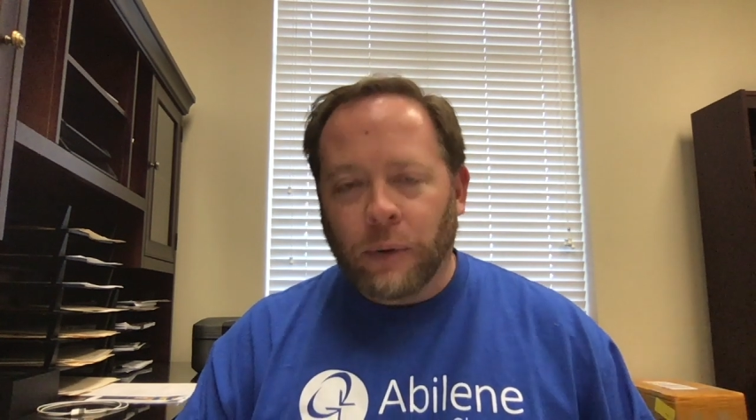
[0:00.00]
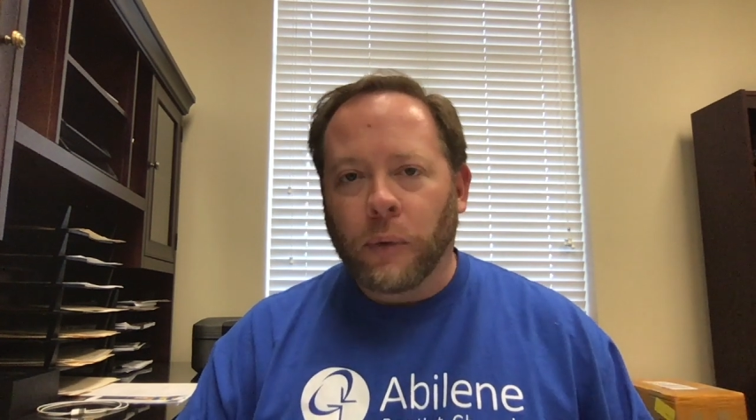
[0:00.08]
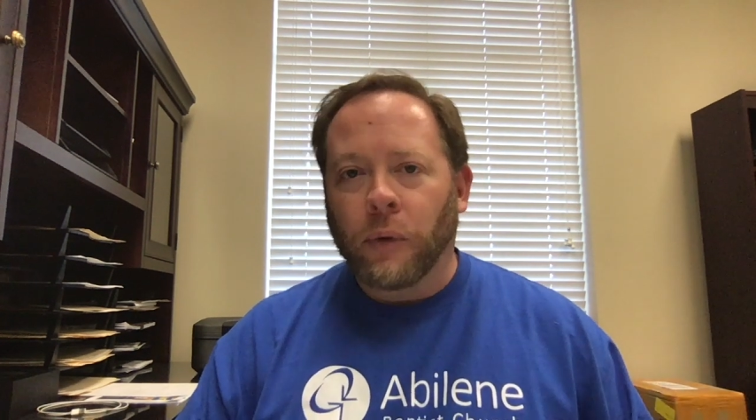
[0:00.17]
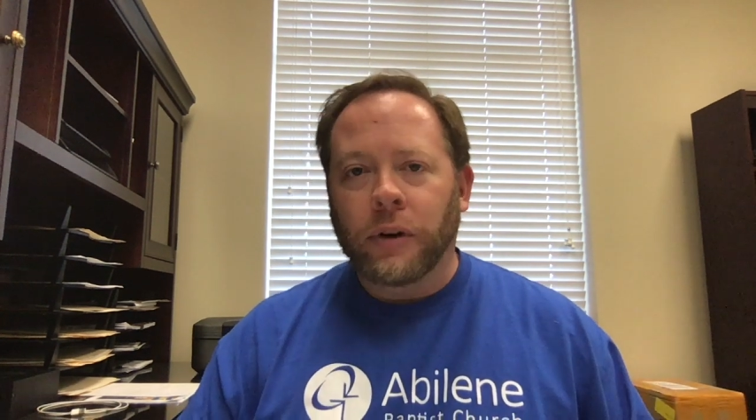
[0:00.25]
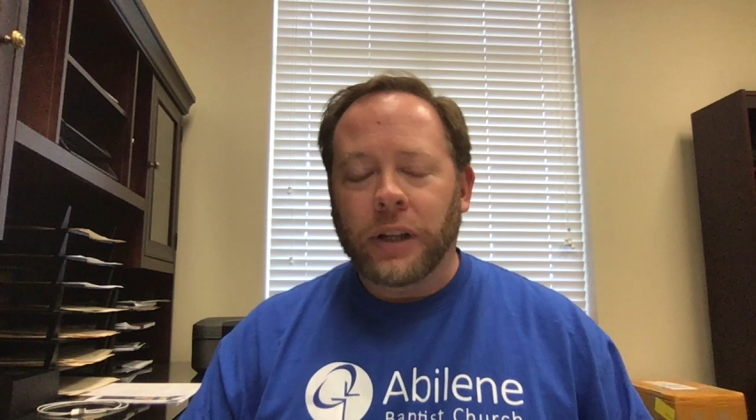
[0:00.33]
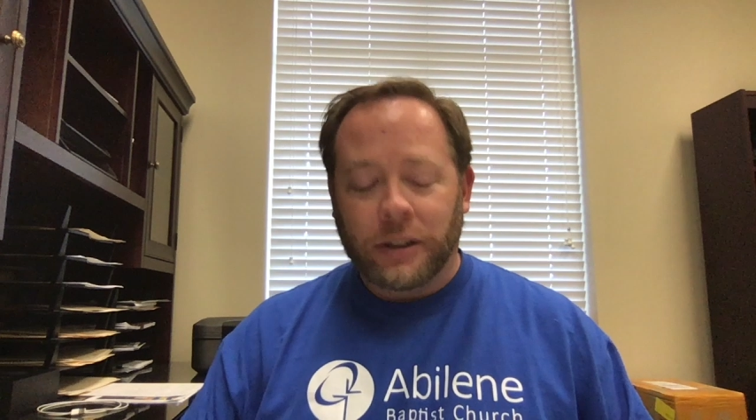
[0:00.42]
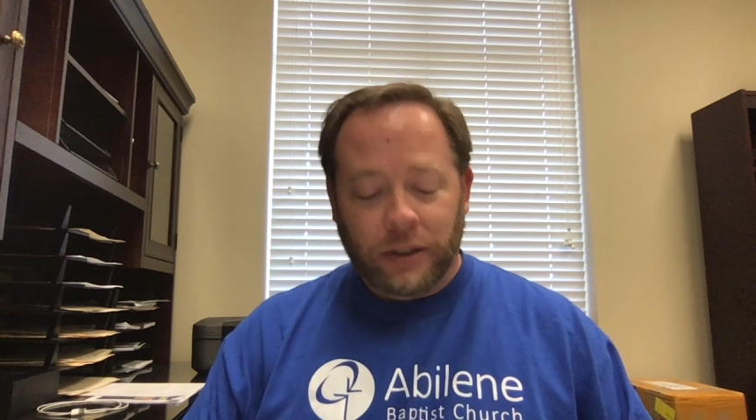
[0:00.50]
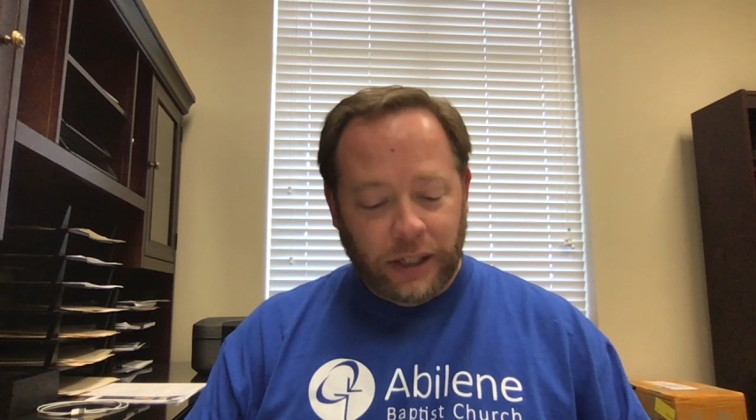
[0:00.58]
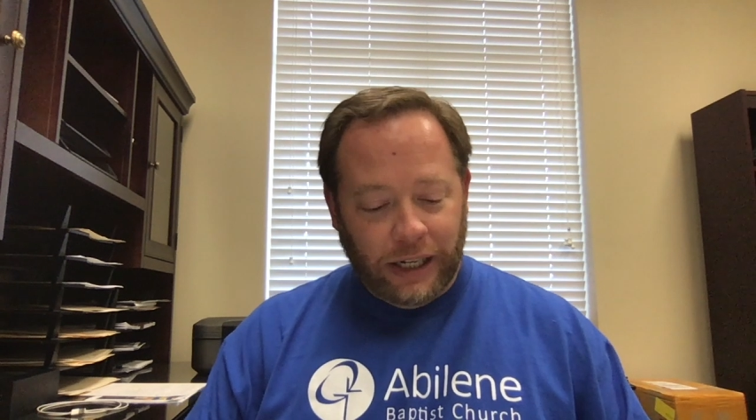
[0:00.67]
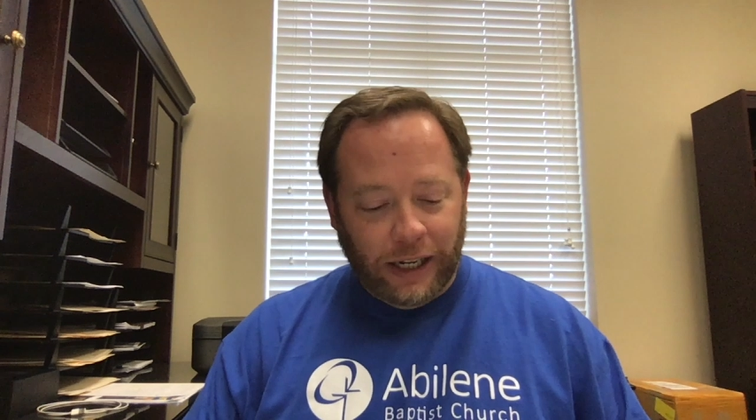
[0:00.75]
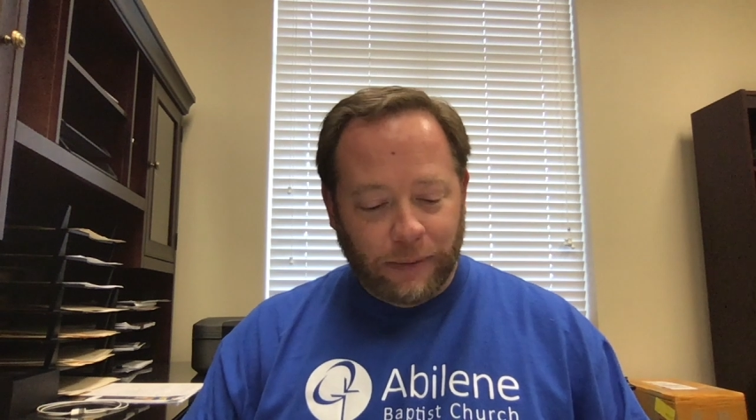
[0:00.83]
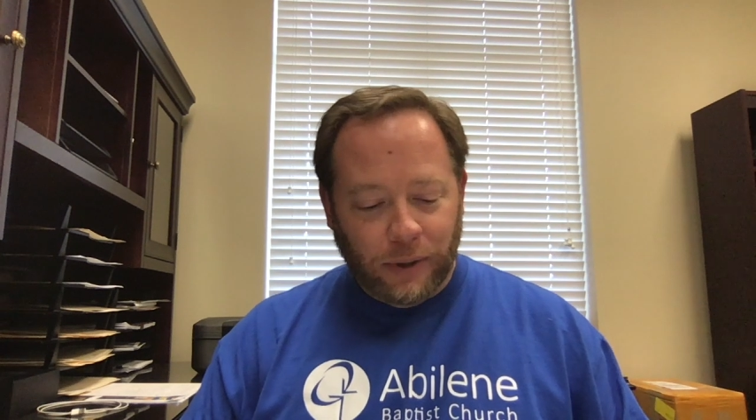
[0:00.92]
We won't read that
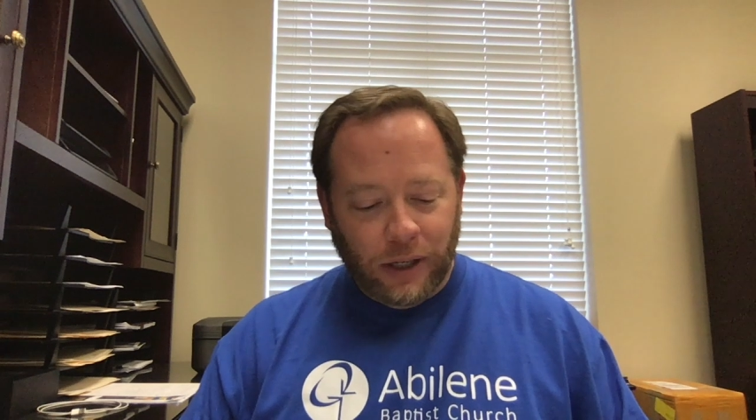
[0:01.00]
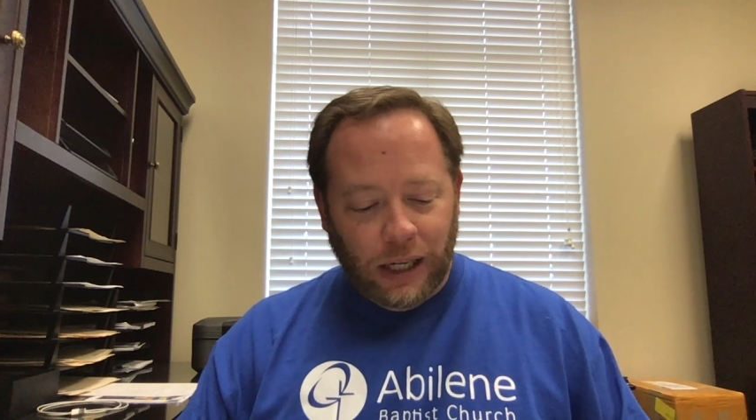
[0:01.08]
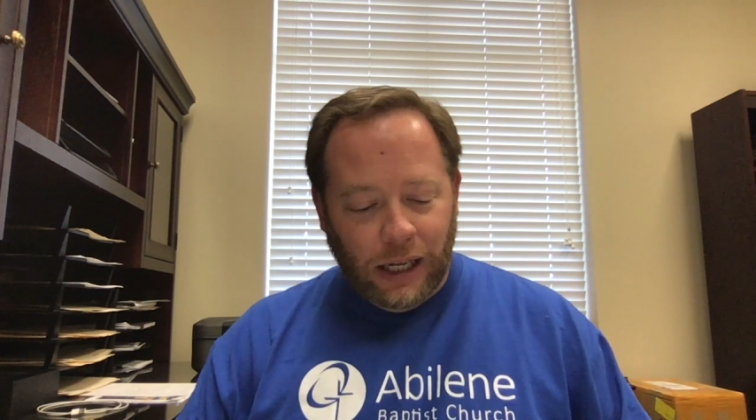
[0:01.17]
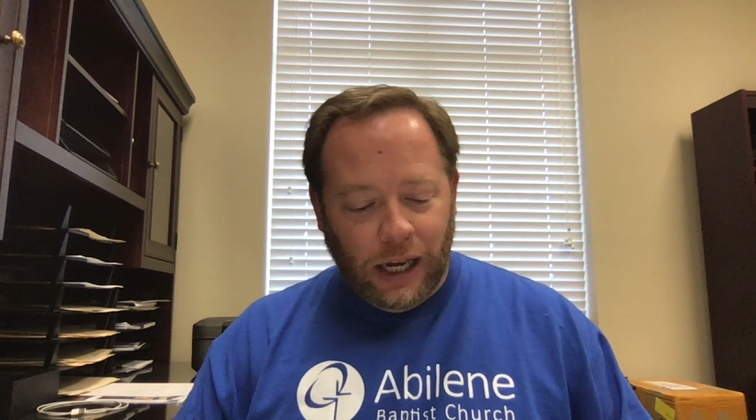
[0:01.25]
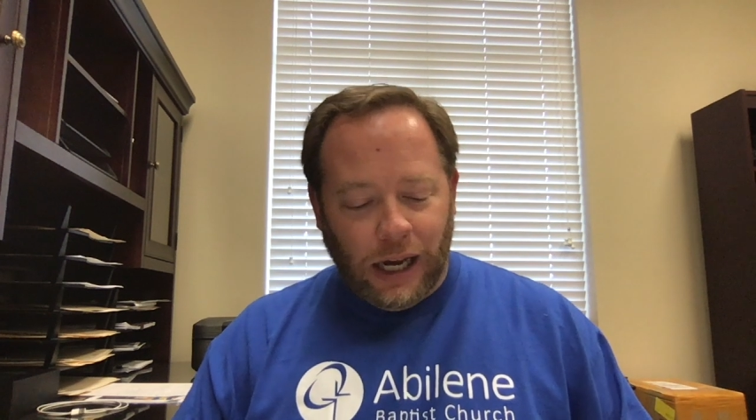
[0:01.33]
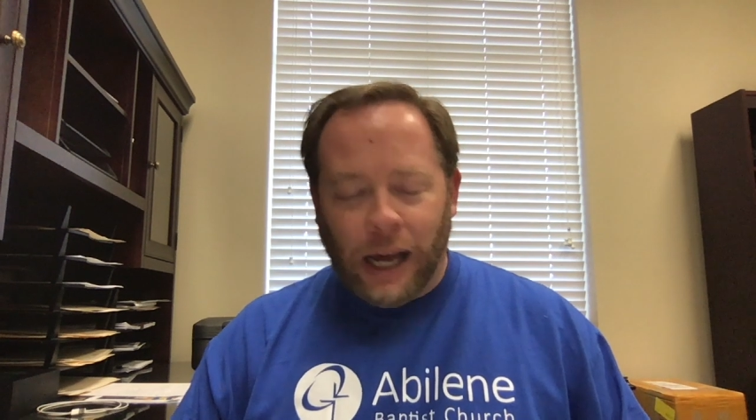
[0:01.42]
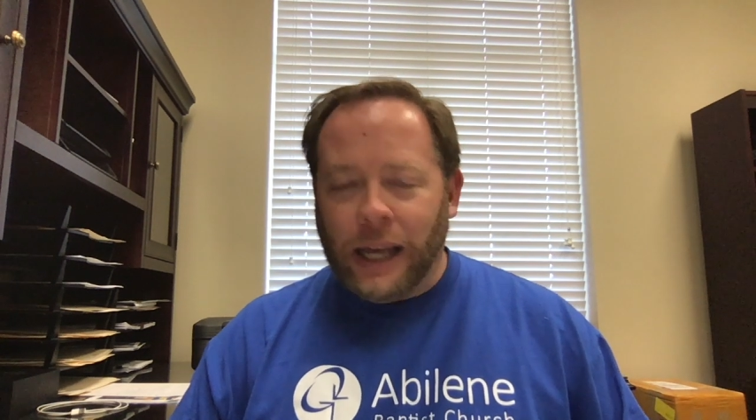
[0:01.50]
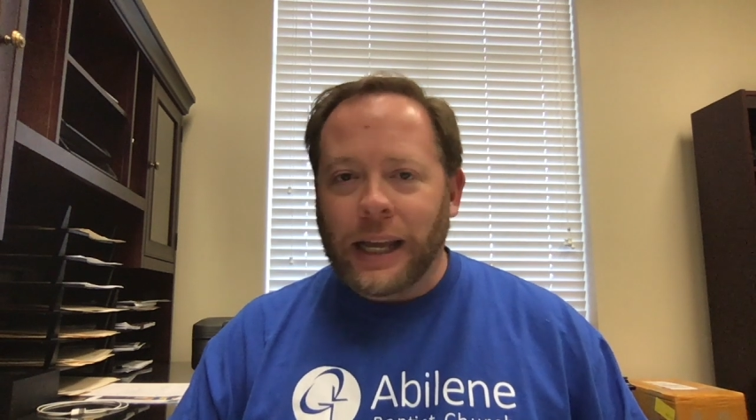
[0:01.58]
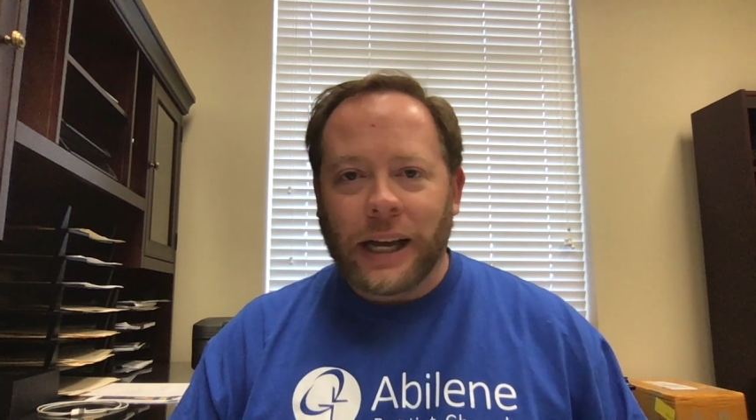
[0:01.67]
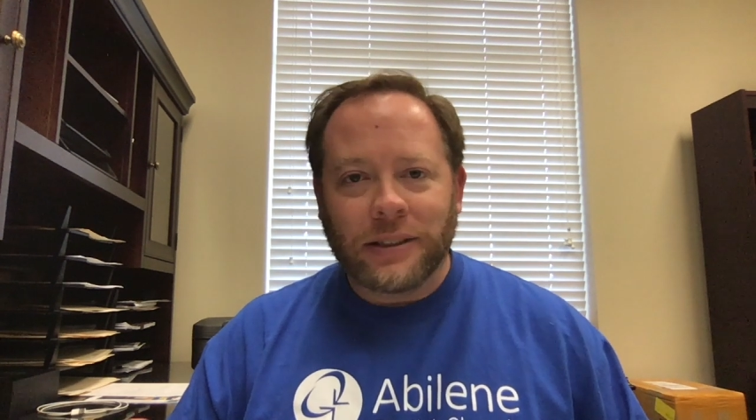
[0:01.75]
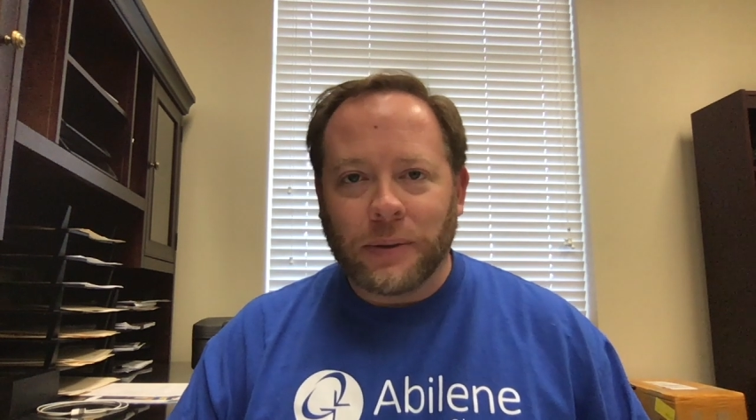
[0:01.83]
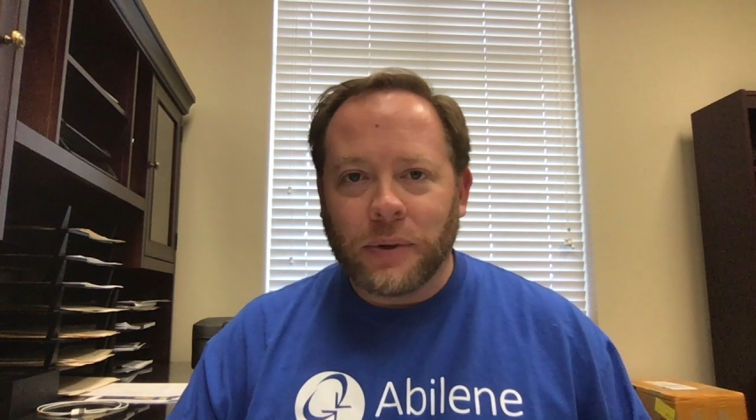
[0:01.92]
today, but he
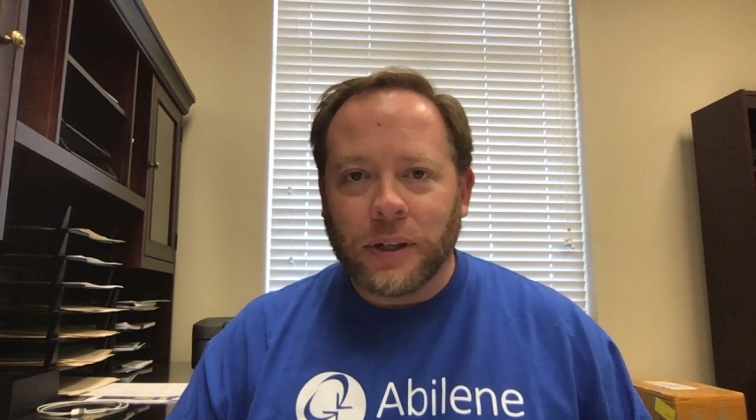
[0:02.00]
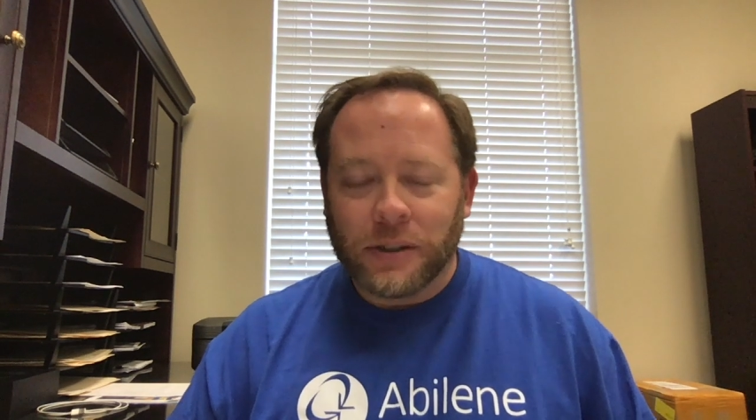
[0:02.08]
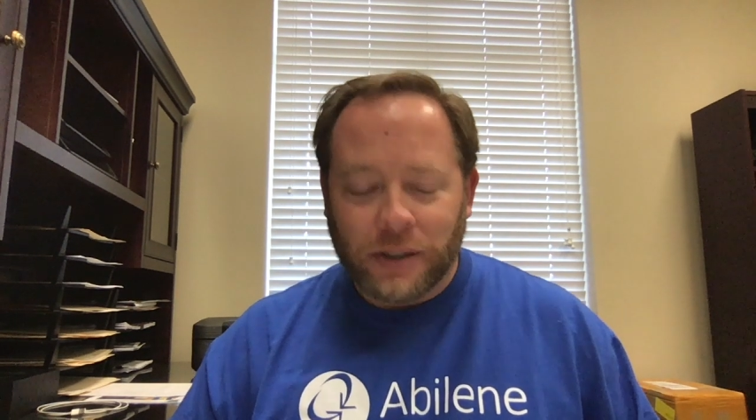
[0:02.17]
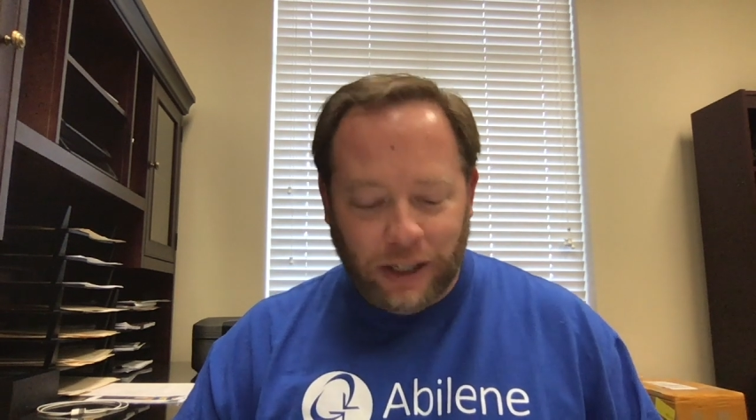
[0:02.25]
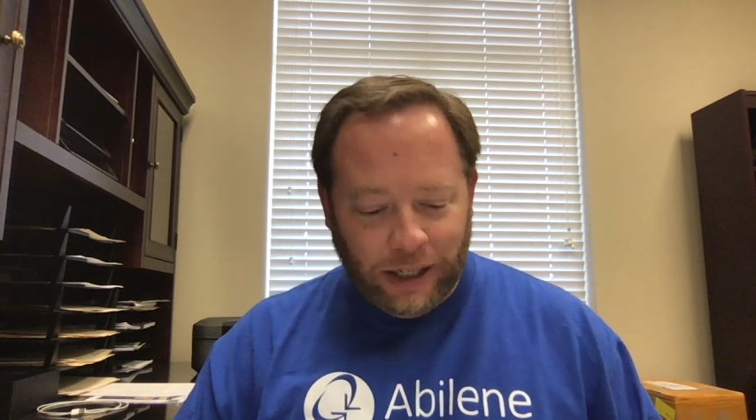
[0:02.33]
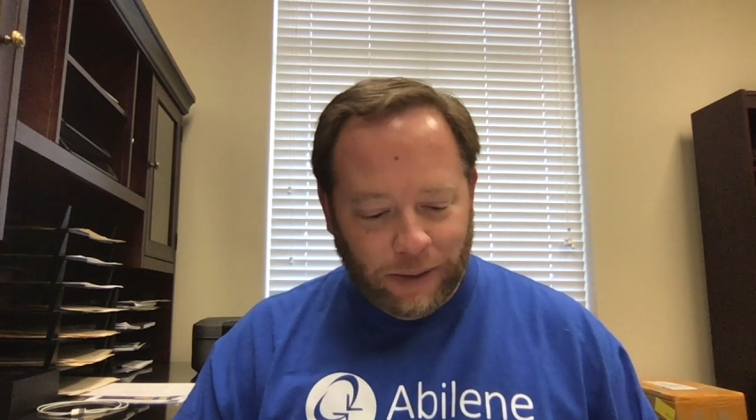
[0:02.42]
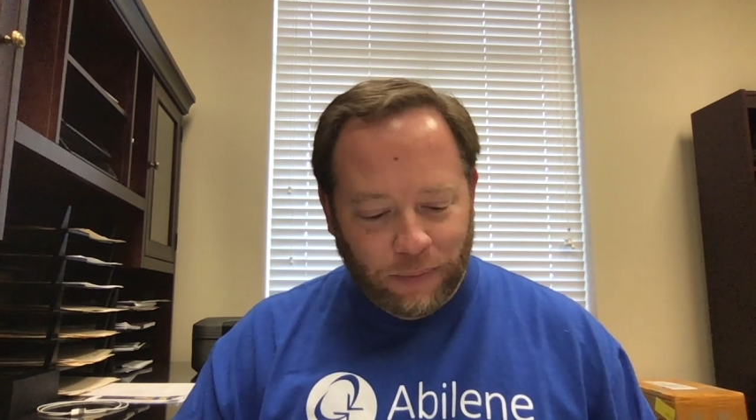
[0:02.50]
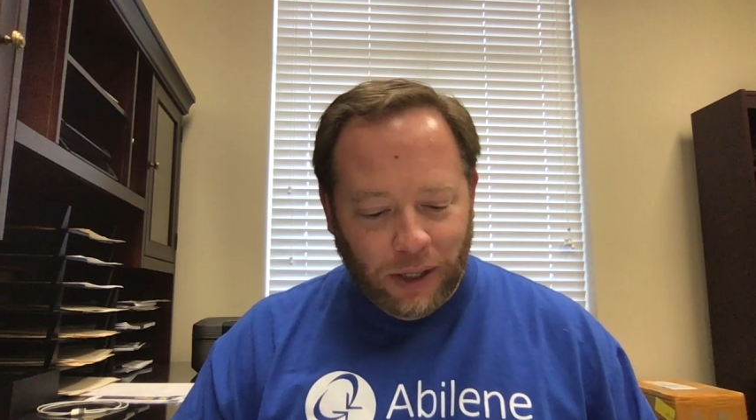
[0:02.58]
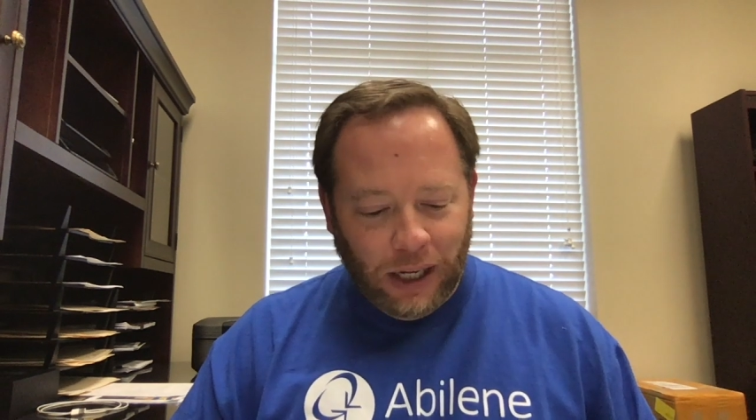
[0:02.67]
has something to say.